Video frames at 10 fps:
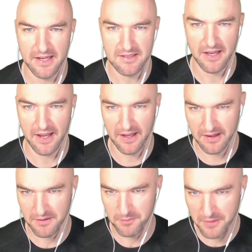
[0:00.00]

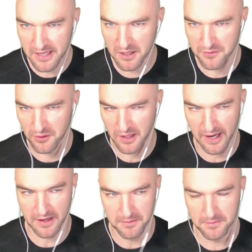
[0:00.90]
a meaningful
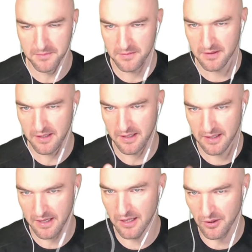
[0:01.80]
atom
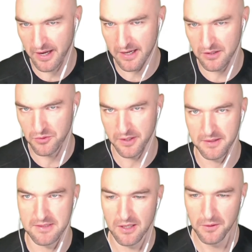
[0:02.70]
allocated to it.
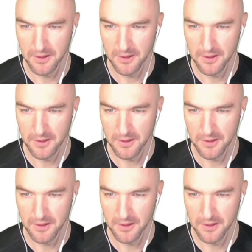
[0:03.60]
So